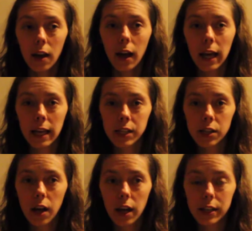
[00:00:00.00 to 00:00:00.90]

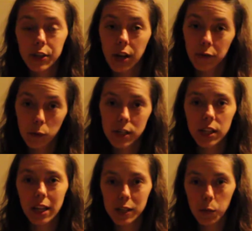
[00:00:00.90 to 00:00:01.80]
And
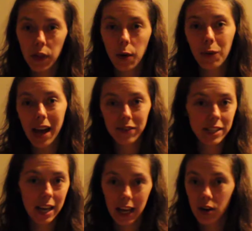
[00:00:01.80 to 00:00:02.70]
unfortunately it's one that we have to
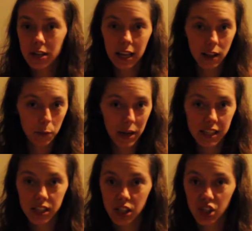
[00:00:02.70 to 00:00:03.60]
take on a daily
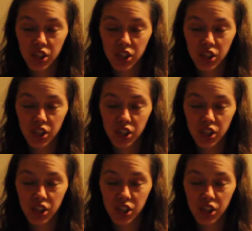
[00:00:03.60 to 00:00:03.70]
basis,